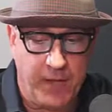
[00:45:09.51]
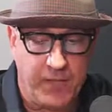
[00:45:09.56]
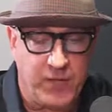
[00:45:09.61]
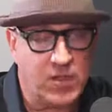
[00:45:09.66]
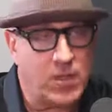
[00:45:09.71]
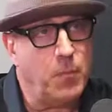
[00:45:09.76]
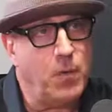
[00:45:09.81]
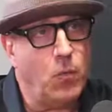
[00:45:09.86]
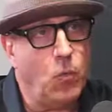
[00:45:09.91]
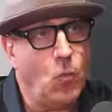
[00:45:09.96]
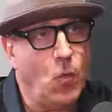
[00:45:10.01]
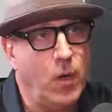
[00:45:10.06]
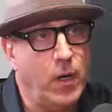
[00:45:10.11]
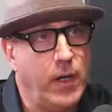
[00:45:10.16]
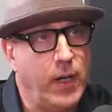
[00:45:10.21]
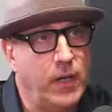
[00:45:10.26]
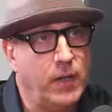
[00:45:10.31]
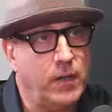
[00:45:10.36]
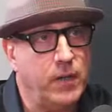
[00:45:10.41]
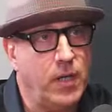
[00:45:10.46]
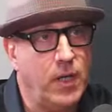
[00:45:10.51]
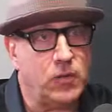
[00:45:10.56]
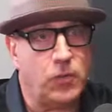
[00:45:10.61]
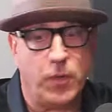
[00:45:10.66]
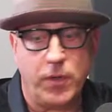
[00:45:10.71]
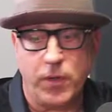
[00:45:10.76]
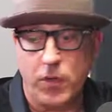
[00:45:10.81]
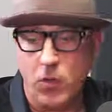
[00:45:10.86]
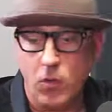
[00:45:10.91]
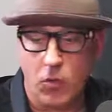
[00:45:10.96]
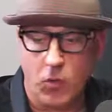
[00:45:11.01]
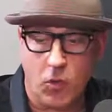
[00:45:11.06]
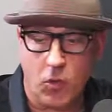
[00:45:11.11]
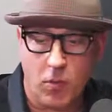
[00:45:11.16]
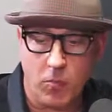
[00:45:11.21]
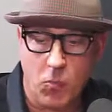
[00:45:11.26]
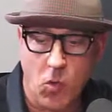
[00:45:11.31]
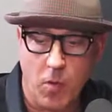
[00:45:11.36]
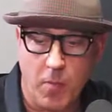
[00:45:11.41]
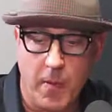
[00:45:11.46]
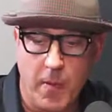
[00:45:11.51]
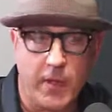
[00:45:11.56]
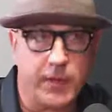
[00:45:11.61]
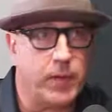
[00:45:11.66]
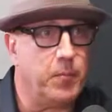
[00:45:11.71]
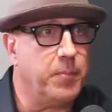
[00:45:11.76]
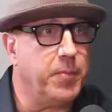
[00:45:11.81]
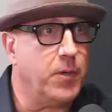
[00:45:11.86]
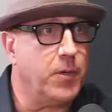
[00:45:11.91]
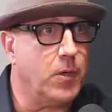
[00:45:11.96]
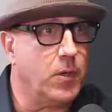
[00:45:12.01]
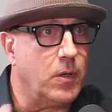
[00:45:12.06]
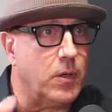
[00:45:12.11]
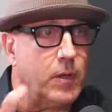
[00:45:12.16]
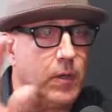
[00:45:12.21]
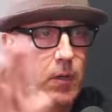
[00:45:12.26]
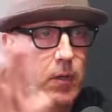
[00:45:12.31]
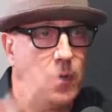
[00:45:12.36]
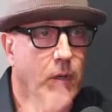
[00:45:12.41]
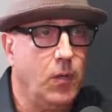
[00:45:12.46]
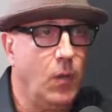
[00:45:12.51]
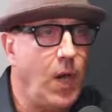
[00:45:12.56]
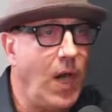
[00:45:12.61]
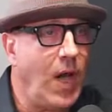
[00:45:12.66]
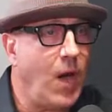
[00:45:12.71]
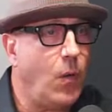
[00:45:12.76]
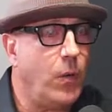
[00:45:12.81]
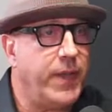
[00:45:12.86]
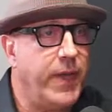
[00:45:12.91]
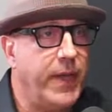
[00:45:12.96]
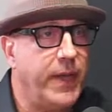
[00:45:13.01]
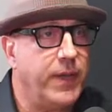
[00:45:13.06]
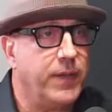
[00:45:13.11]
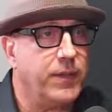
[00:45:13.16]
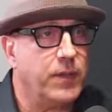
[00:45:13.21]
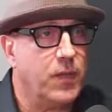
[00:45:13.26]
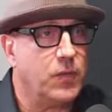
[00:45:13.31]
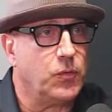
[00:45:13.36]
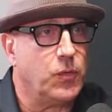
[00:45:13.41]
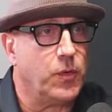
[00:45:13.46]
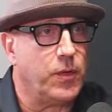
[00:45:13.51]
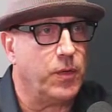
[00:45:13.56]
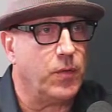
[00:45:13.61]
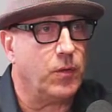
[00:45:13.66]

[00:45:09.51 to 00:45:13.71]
if someone wanted to get in touch with you, learn more about the book, how would they get in touch with